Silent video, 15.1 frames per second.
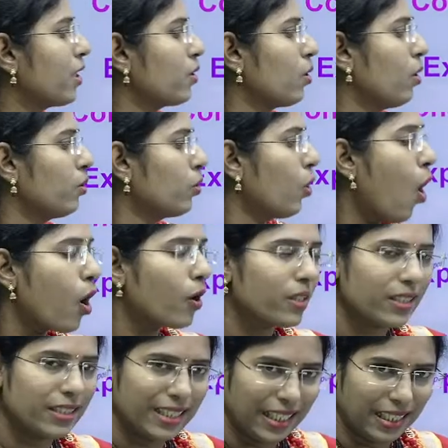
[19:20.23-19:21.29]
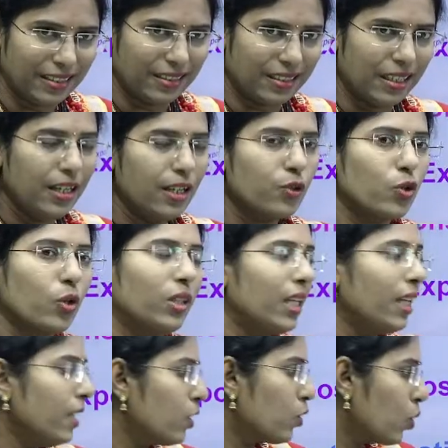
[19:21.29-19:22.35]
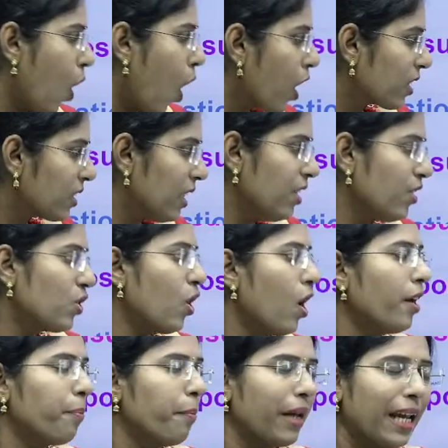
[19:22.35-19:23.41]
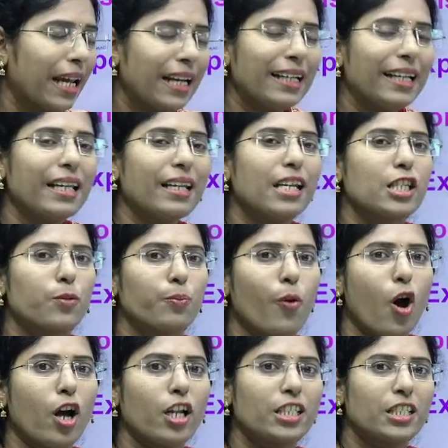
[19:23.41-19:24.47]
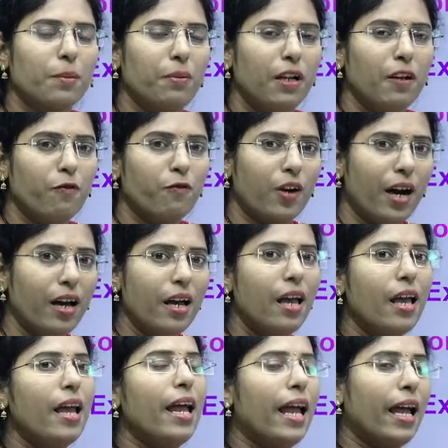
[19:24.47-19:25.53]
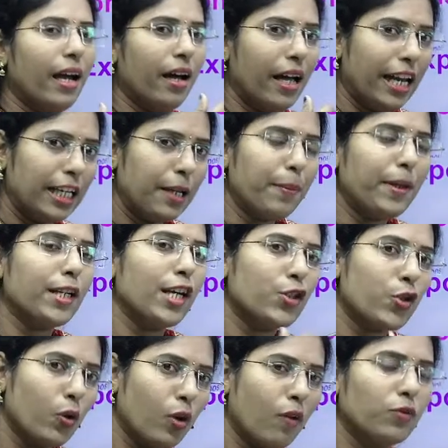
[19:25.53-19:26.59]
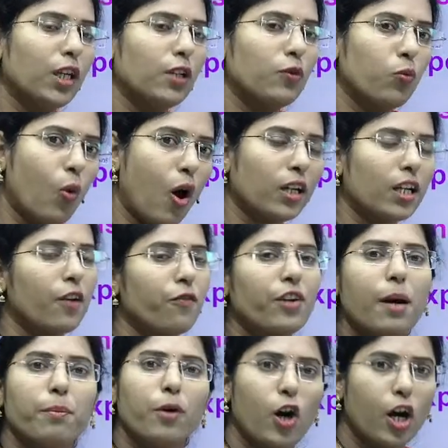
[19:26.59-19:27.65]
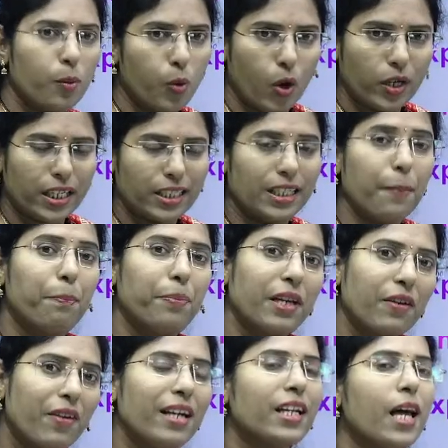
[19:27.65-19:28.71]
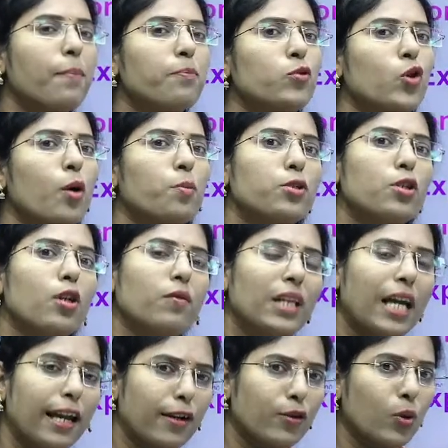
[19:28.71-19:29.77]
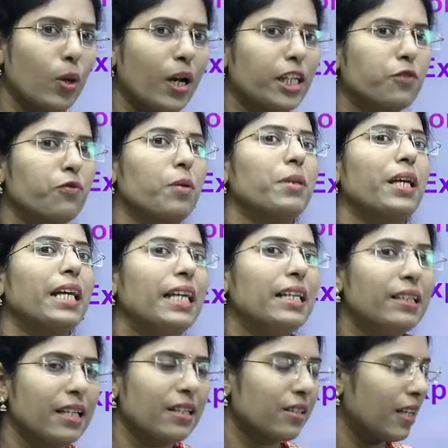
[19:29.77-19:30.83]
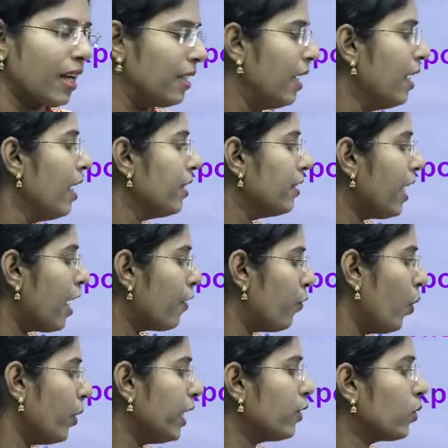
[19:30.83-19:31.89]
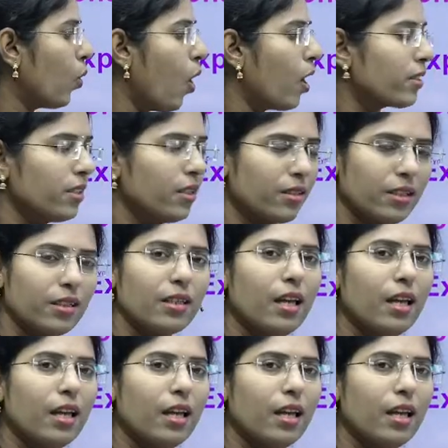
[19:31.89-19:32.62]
or toxins. So, these toxins are mainly responsible for elimination of that water from our body. They prevent absorption of the electrolytes from the intestine. Therefore, it causes this